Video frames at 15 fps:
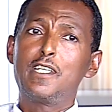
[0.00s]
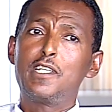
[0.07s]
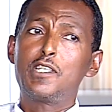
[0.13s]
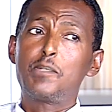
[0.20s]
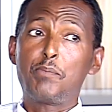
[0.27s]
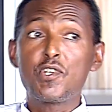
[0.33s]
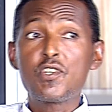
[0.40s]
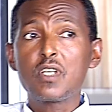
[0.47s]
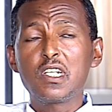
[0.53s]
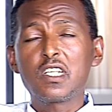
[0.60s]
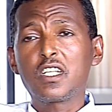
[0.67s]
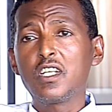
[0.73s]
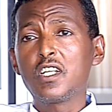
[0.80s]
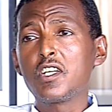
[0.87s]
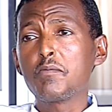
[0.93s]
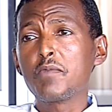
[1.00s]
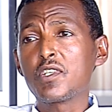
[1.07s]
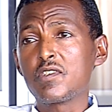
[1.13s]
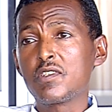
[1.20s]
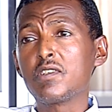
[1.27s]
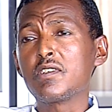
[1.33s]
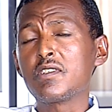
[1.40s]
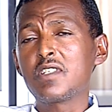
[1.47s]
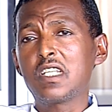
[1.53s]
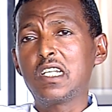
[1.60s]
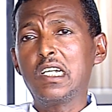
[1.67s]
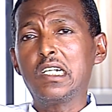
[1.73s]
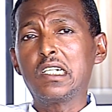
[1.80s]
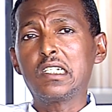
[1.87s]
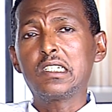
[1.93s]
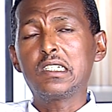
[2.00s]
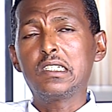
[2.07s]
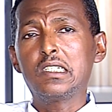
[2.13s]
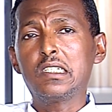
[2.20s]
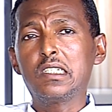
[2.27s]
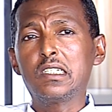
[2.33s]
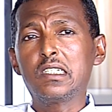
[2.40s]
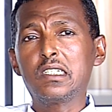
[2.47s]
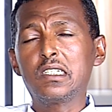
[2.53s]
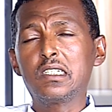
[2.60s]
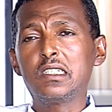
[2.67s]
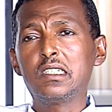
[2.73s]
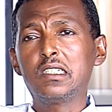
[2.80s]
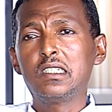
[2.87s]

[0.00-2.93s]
Special economic zones are